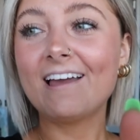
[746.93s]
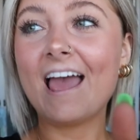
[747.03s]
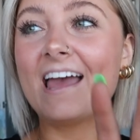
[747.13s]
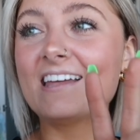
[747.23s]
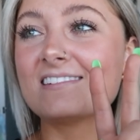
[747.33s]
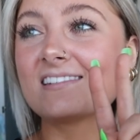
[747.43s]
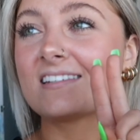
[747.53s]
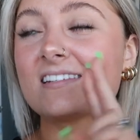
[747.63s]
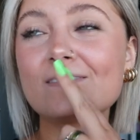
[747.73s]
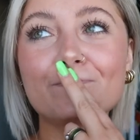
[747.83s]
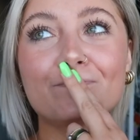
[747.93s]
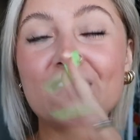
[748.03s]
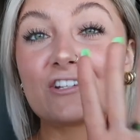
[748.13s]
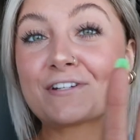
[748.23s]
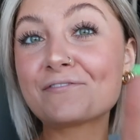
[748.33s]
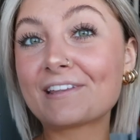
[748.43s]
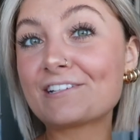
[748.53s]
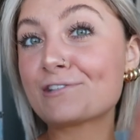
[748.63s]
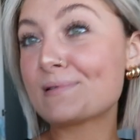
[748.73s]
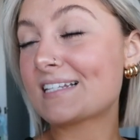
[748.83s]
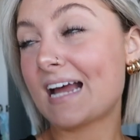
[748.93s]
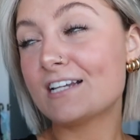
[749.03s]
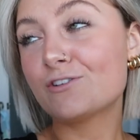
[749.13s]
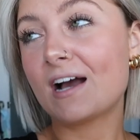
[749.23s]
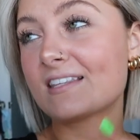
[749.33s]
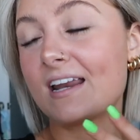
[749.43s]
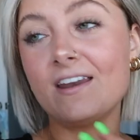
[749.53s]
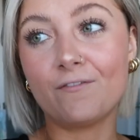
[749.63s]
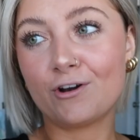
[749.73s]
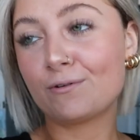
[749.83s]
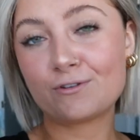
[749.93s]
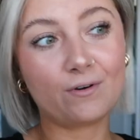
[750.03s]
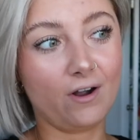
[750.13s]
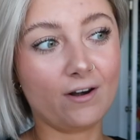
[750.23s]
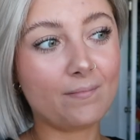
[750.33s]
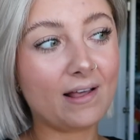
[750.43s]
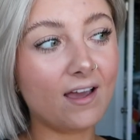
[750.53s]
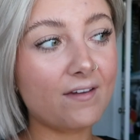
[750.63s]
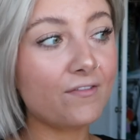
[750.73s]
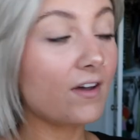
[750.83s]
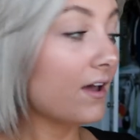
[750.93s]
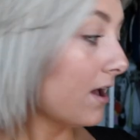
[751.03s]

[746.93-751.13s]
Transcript: and this should really just be a sign to you guys that I never know what's going on in my life.